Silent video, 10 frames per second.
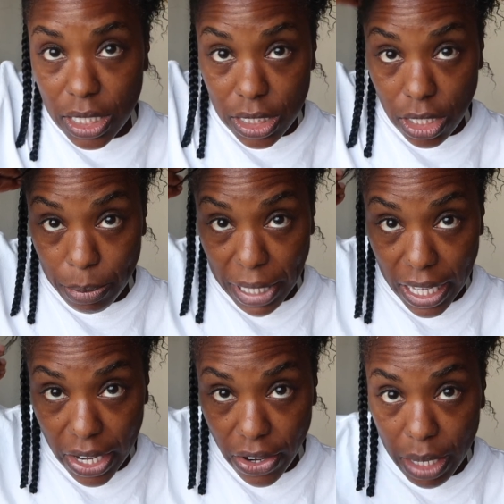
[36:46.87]
See, all my
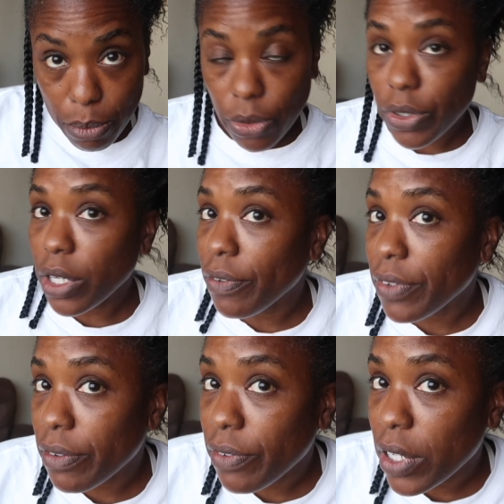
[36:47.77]
hair had broken off
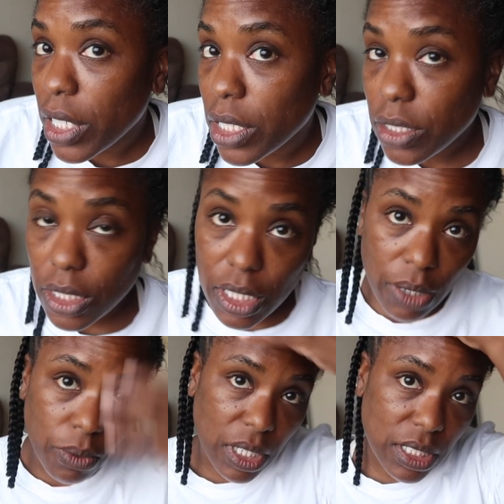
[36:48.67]
in the front. Can you see
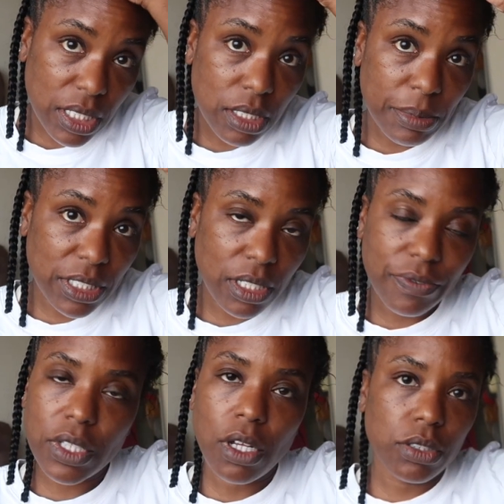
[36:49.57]
that? Well, I did it to myself.
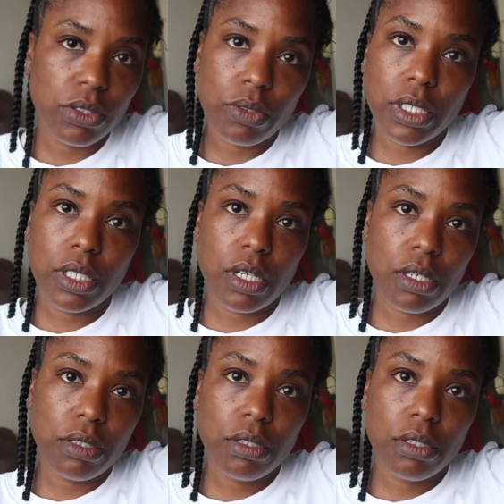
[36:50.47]
Long story, y'all.